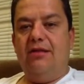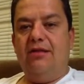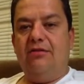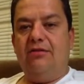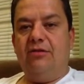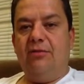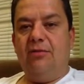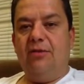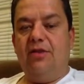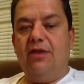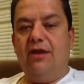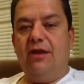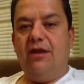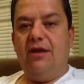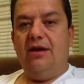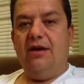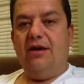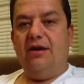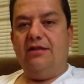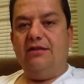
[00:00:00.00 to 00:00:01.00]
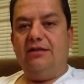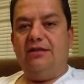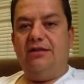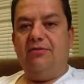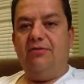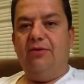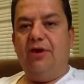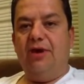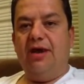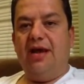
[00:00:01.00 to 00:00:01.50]
some of the
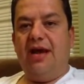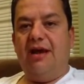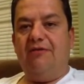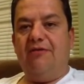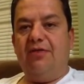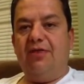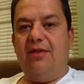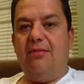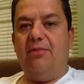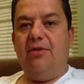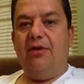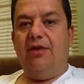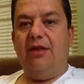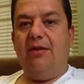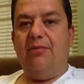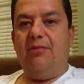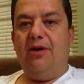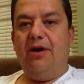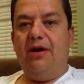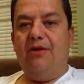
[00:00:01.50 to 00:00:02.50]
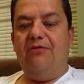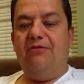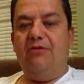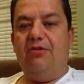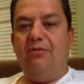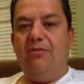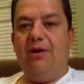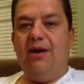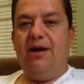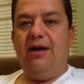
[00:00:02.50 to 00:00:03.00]
stuff we're going to have at the birthday party
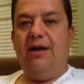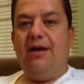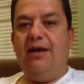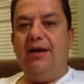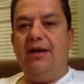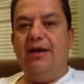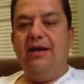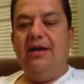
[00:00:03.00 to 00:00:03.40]
for my